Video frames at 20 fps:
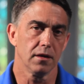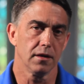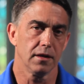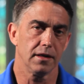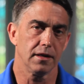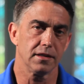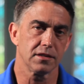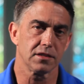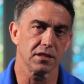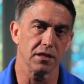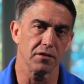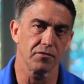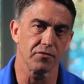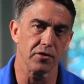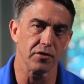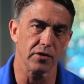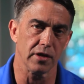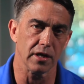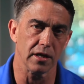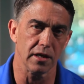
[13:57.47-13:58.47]
And he said, if
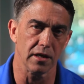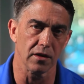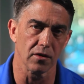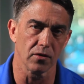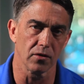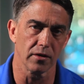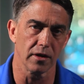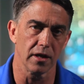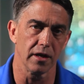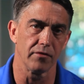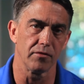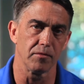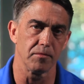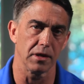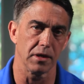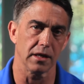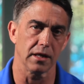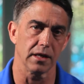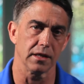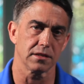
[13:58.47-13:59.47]
you get healed,
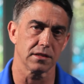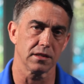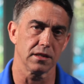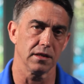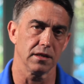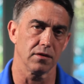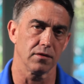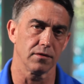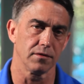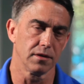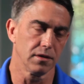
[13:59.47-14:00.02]
everybody gets healed.